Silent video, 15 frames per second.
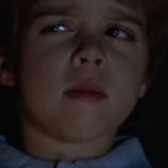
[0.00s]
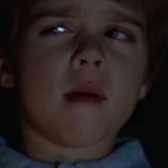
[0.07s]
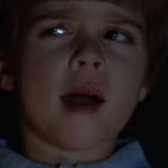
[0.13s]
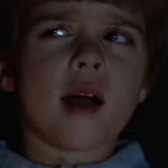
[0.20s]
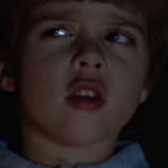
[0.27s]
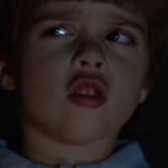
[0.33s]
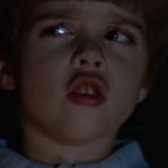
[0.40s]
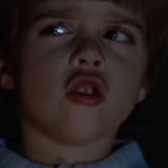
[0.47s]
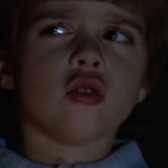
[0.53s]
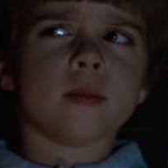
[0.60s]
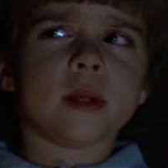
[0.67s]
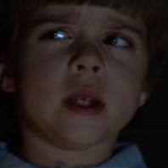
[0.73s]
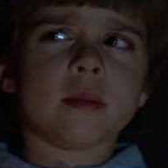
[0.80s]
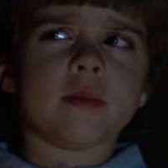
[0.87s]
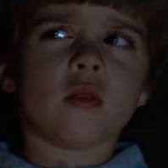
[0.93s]
about
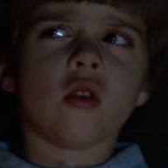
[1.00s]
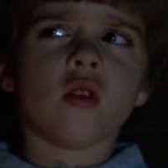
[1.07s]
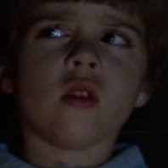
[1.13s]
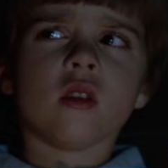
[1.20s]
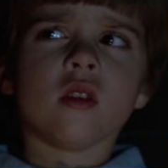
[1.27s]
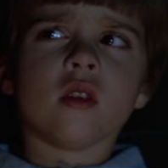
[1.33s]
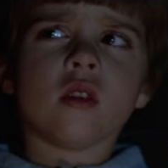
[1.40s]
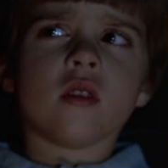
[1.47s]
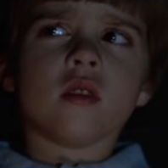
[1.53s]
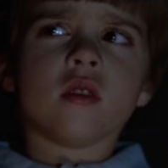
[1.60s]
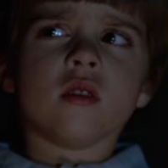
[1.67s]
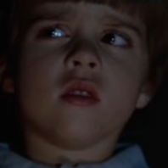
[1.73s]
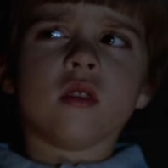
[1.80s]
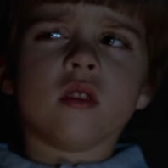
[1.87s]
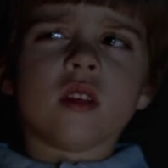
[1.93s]
old people.
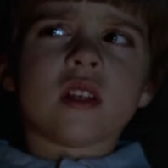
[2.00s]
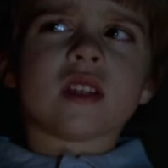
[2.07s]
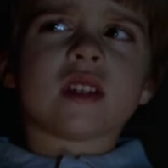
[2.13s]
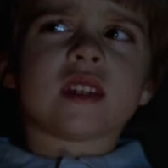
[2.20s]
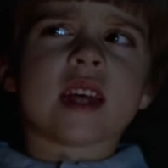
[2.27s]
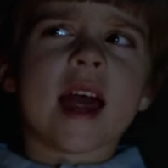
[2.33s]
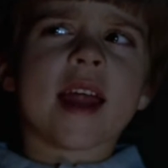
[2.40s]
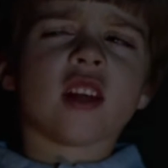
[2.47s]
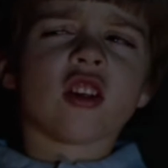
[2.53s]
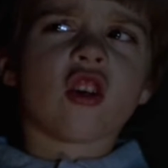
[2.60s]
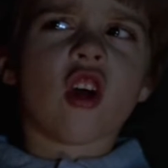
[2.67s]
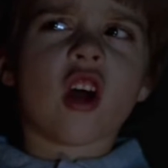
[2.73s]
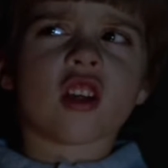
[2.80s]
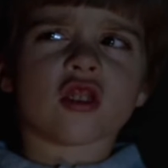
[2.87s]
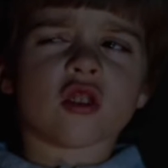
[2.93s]
Santa
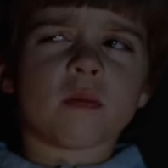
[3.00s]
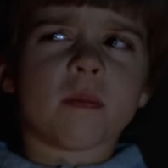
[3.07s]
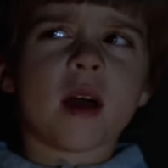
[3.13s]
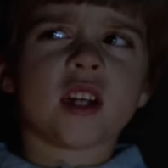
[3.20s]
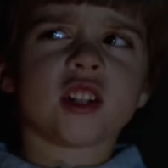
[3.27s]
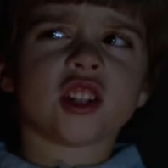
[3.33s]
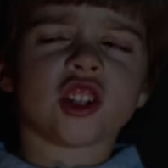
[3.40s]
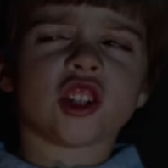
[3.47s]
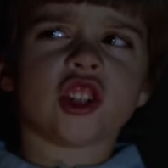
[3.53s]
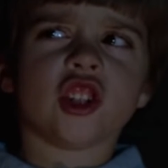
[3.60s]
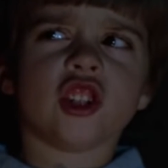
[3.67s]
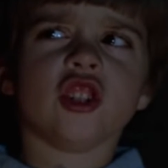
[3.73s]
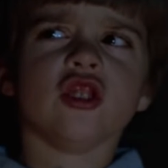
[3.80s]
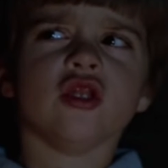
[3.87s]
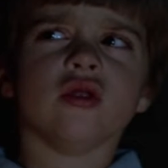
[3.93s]
Claus will punish
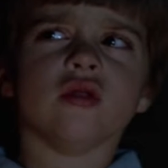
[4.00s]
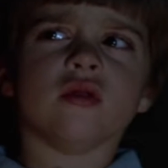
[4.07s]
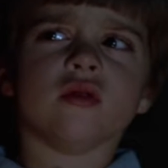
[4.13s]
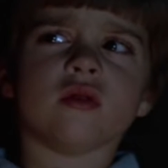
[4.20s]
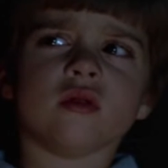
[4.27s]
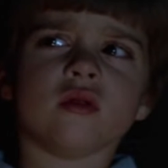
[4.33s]
you.